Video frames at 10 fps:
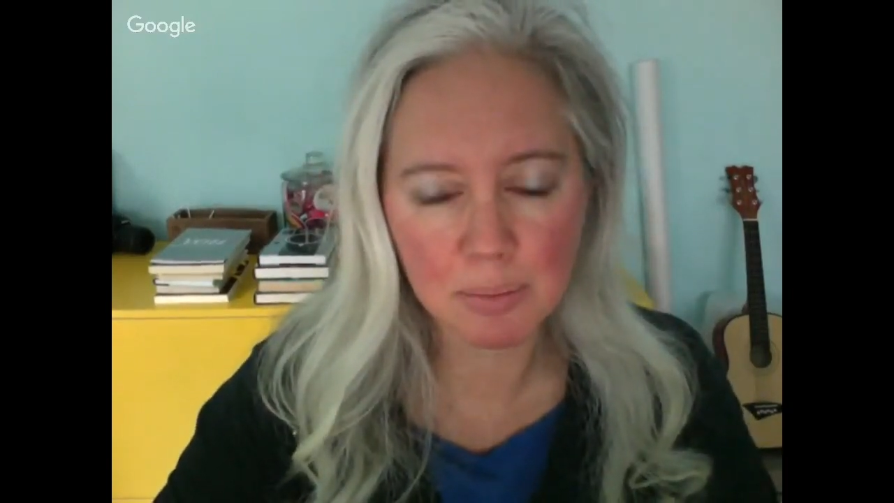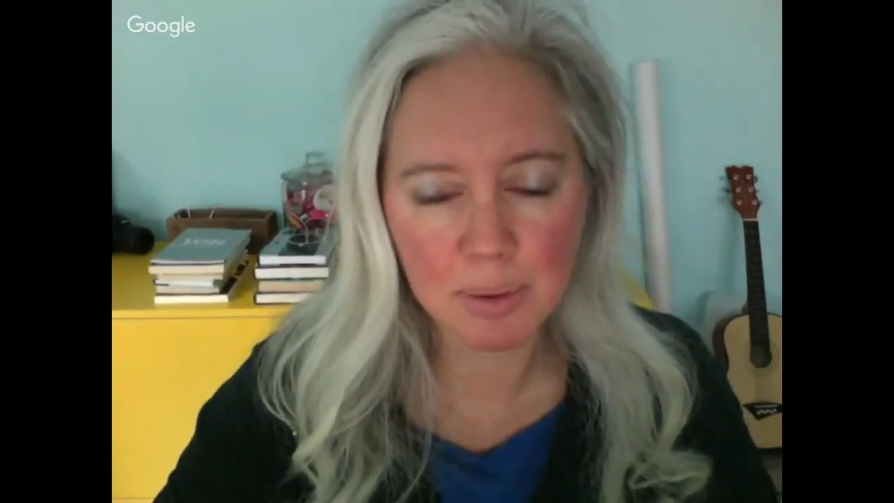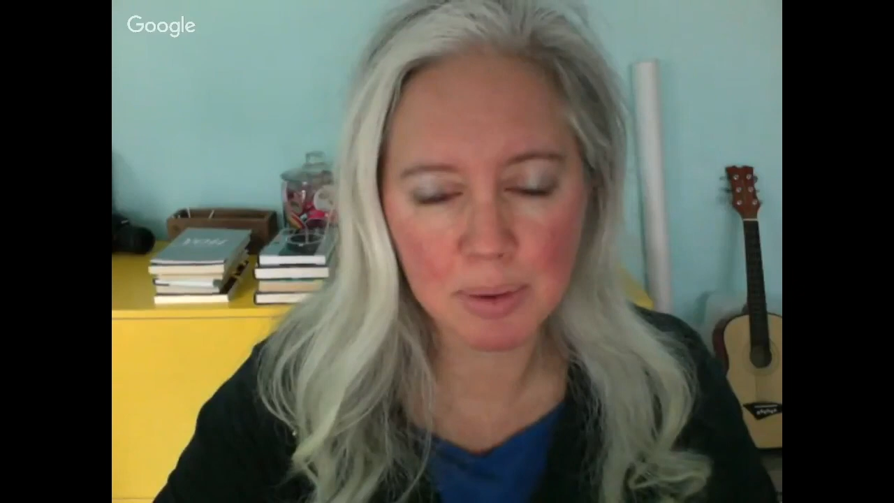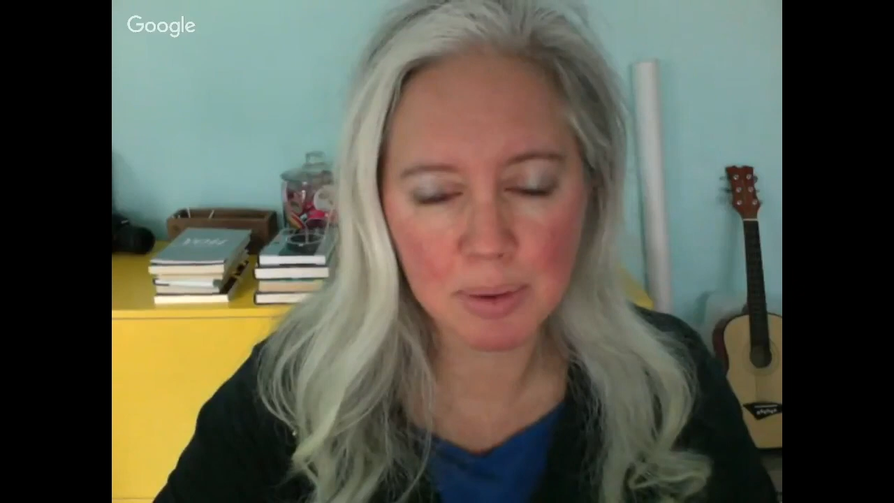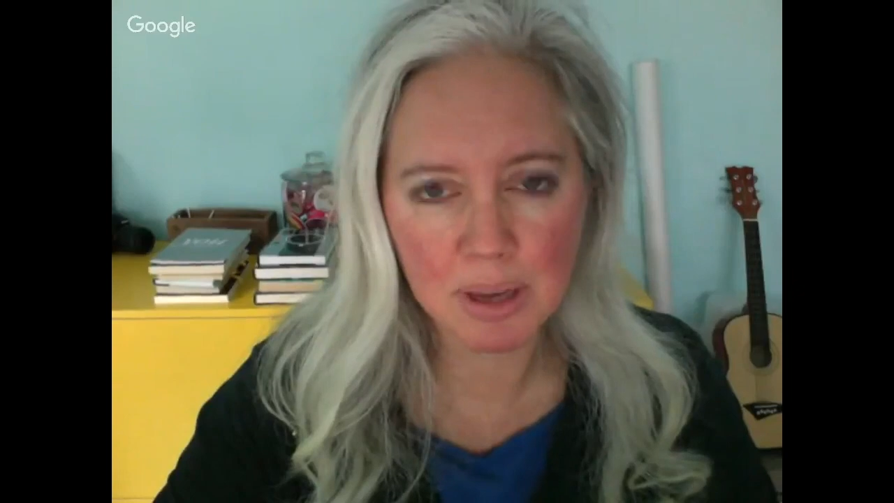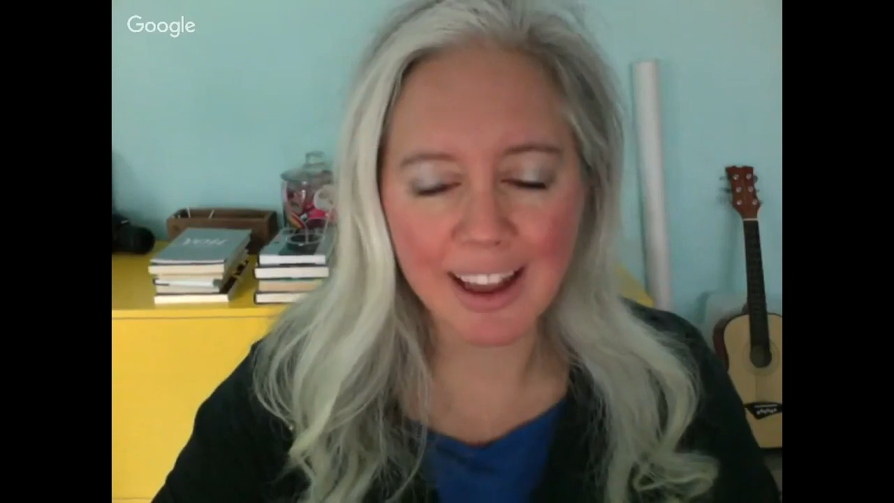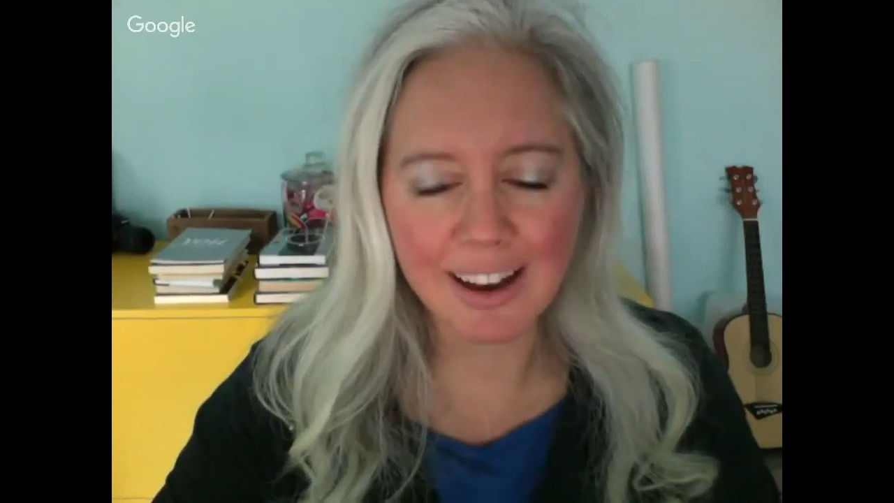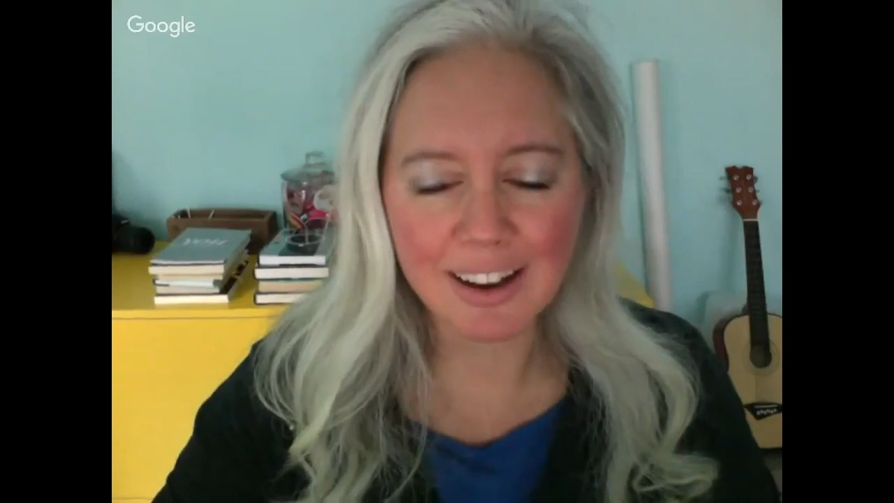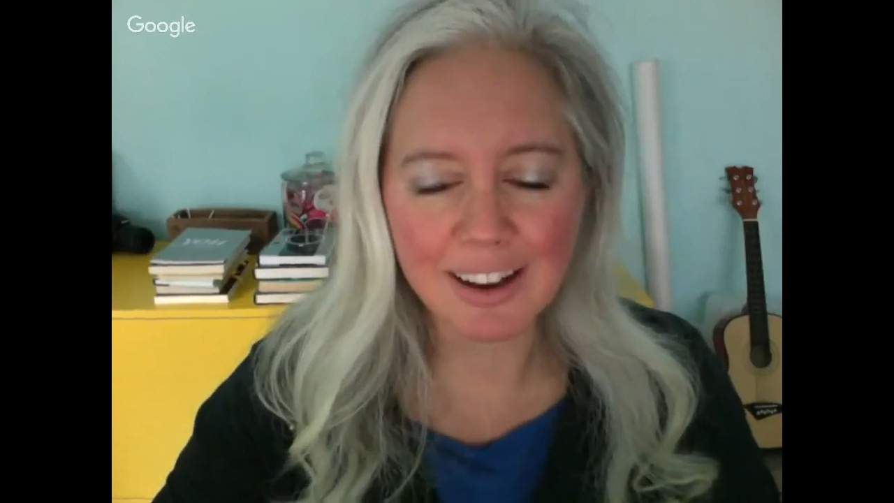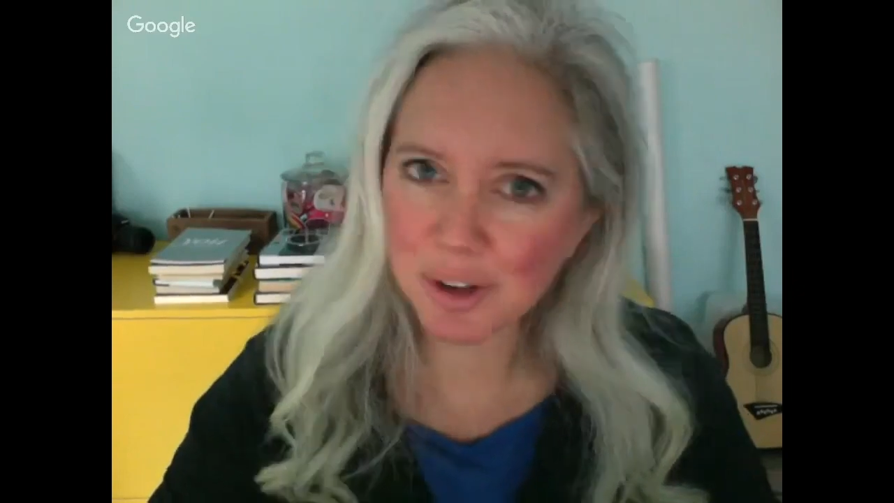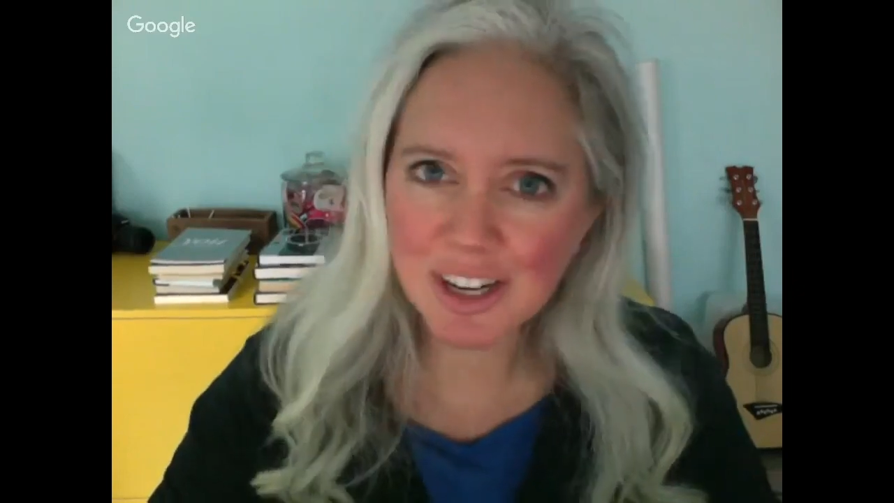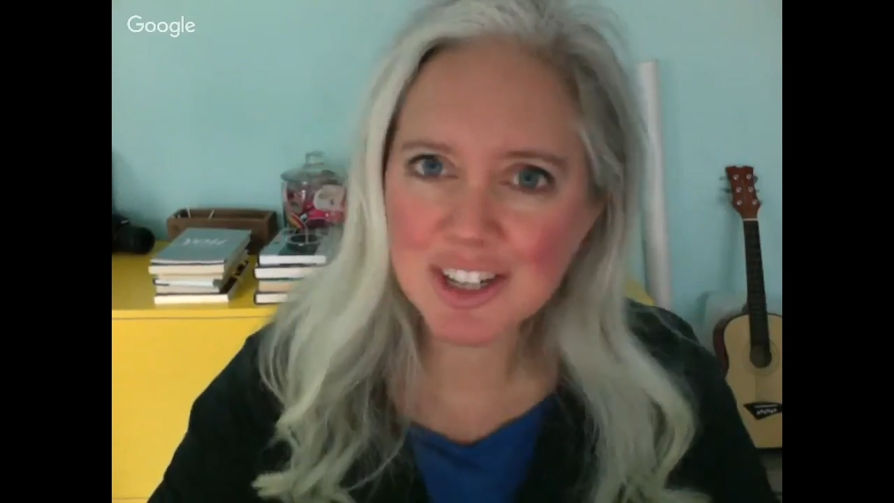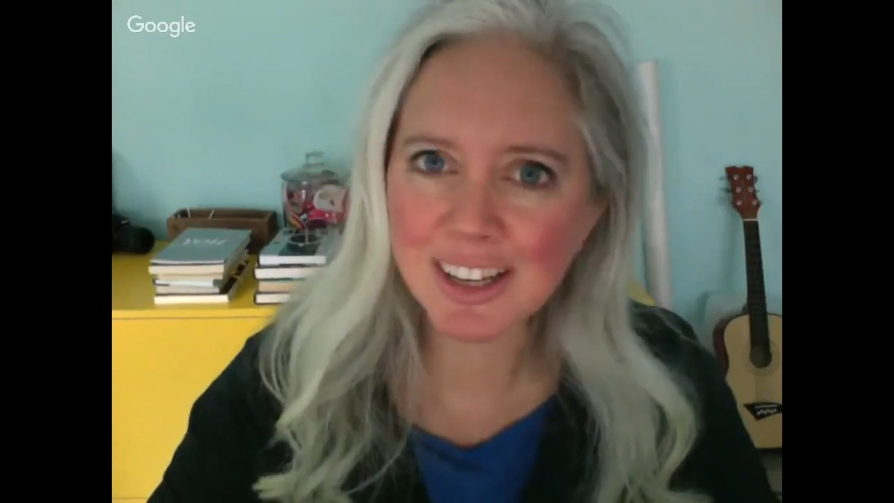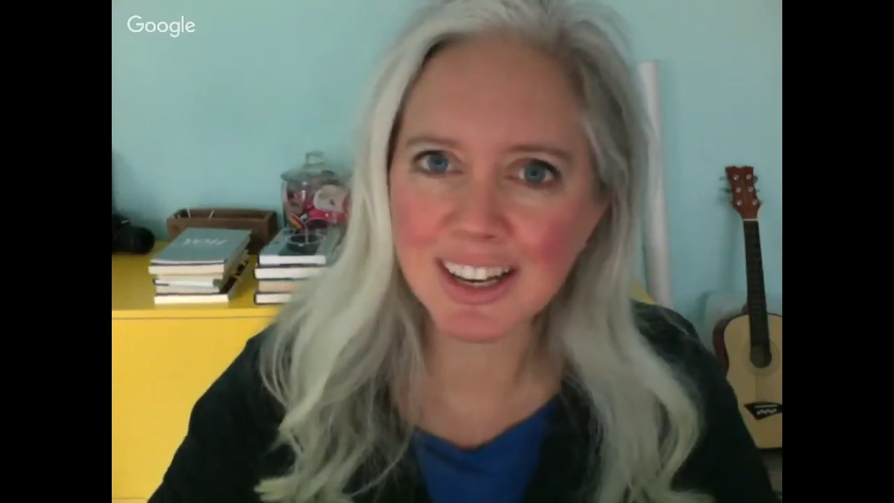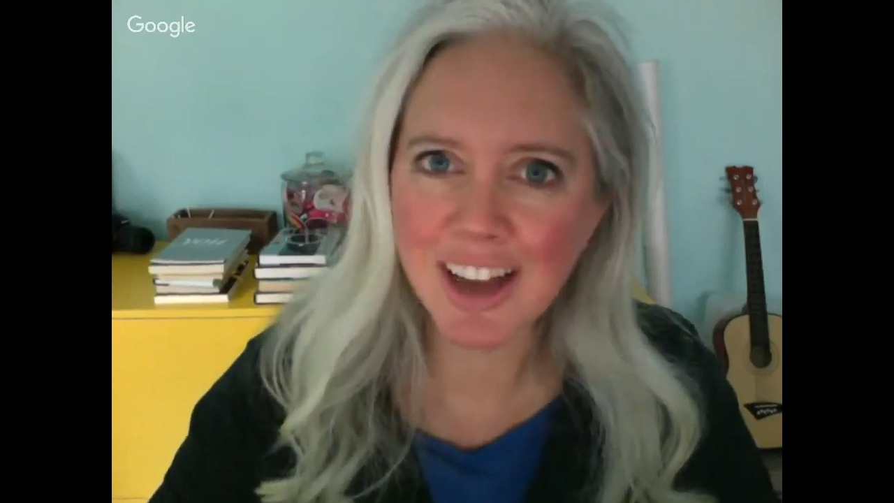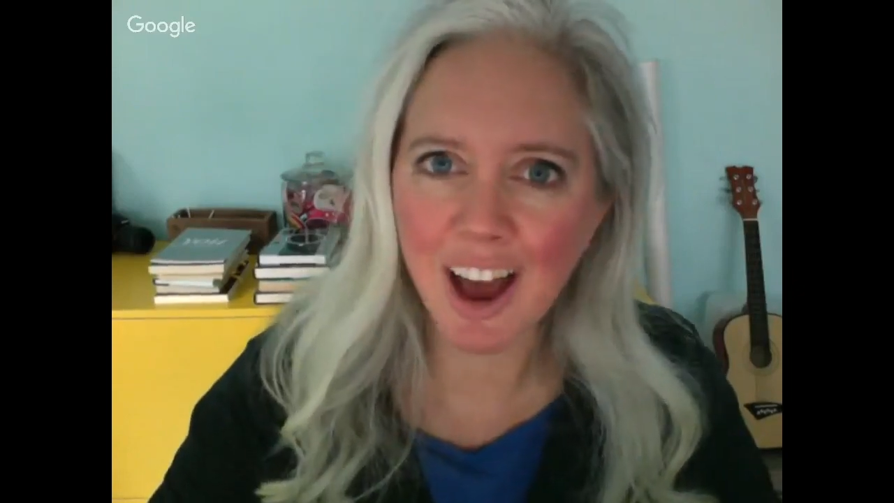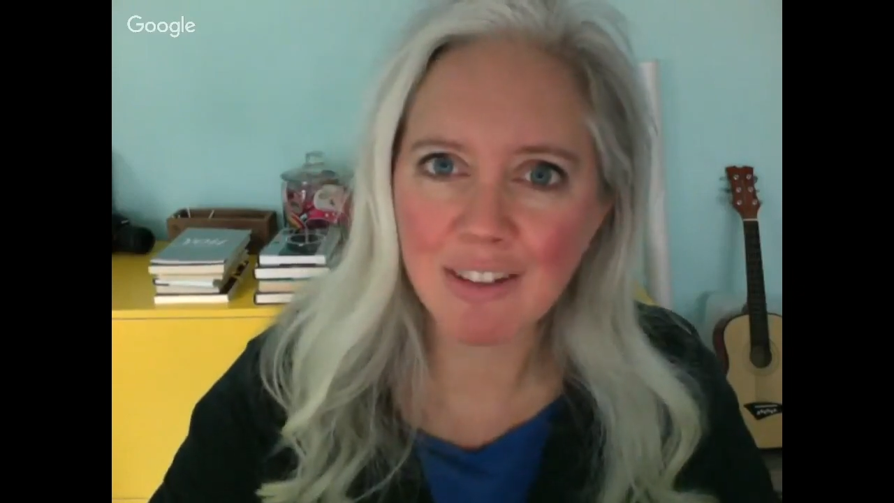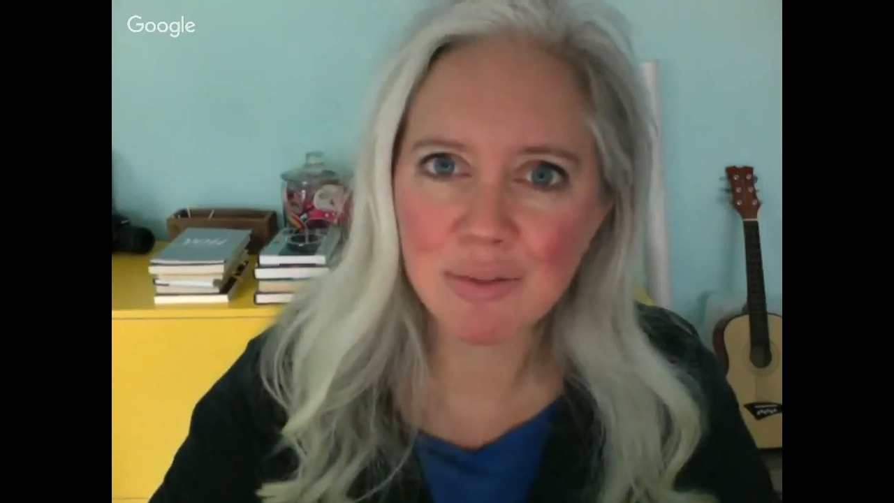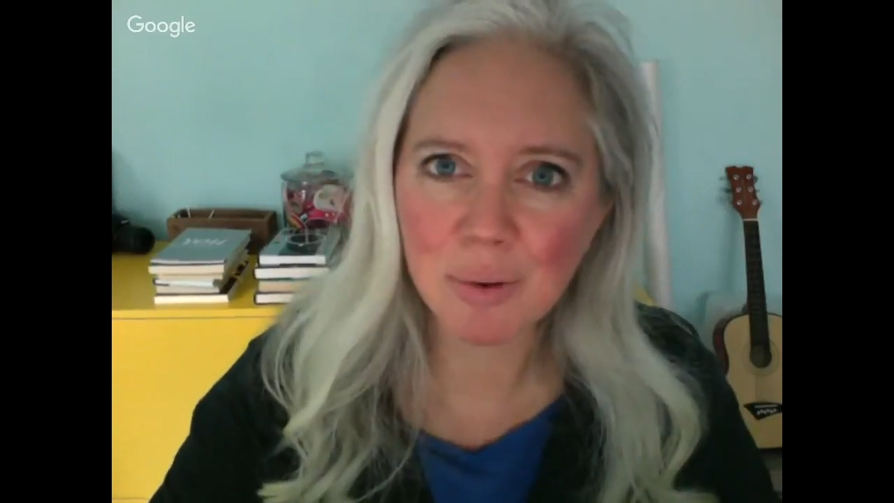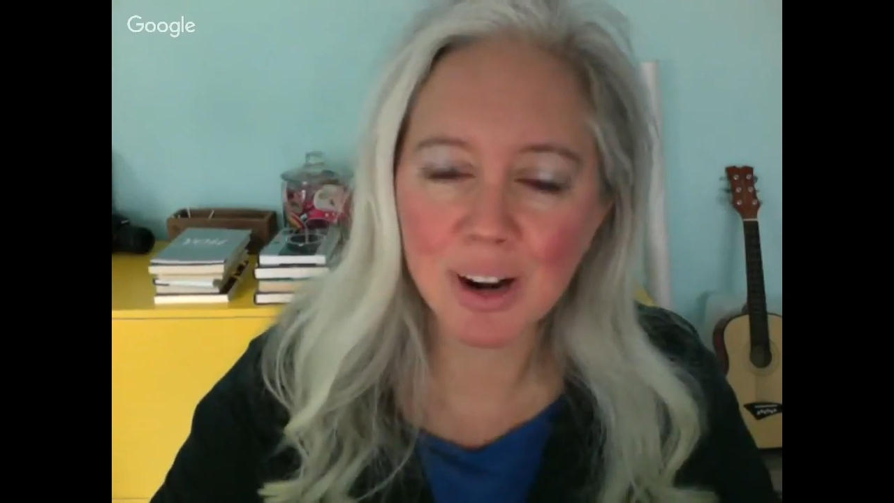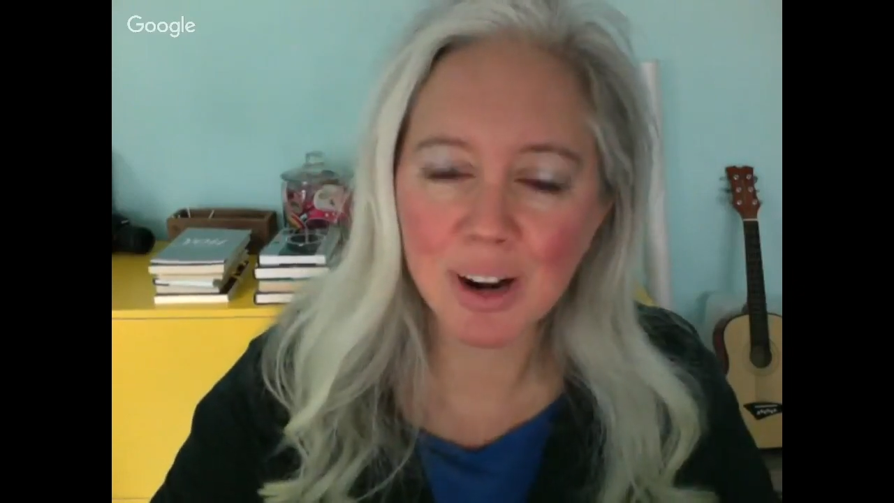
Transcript: And strangely enough,